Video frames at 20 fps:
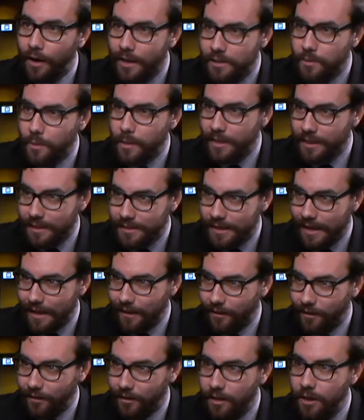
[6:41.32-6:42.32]
as we can
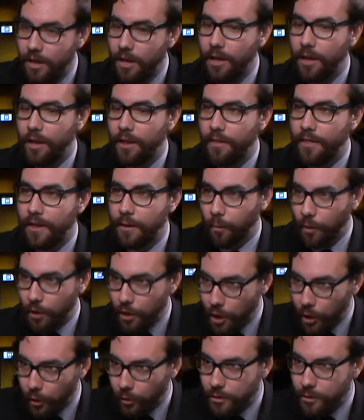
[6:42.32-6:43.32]
tell, they were
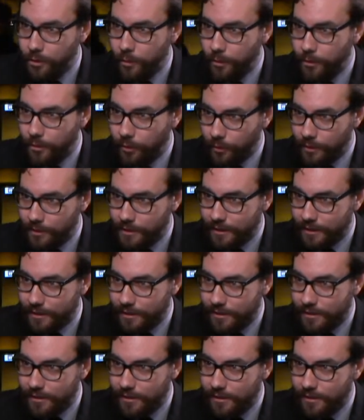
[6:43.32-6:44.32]
known to
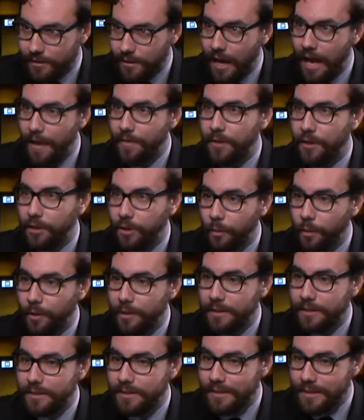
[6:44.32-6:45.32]
authorities, and the
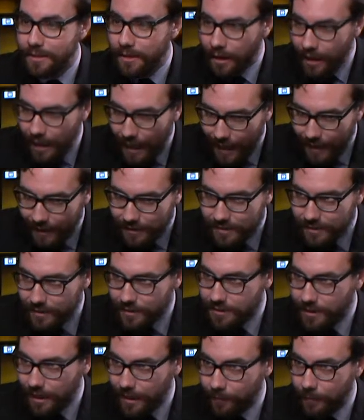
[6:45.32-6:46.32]
authorities did not act in a
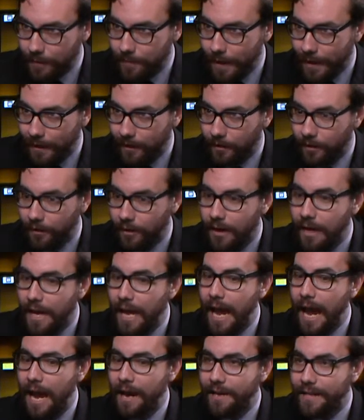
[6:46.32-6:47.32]
timely manner.
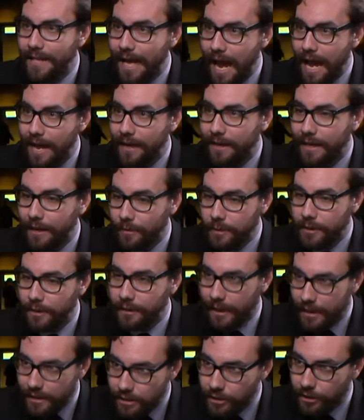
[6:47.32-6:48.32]
And that
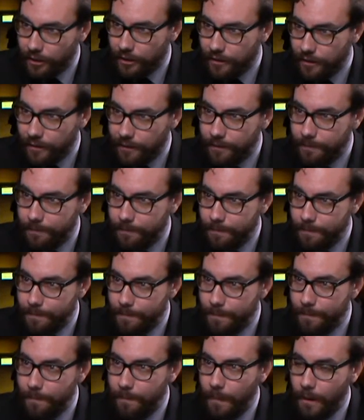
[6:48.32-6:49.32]
calculation
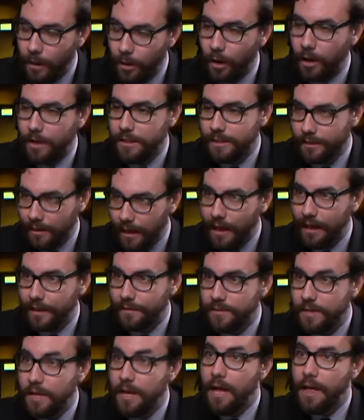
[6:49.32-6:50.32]
cost
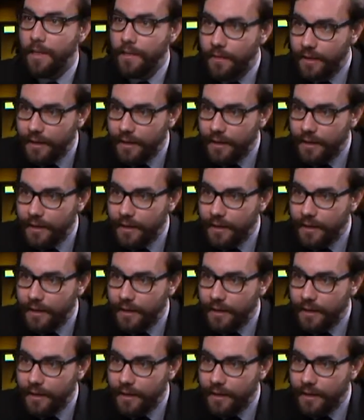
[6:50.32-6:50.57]
lives. The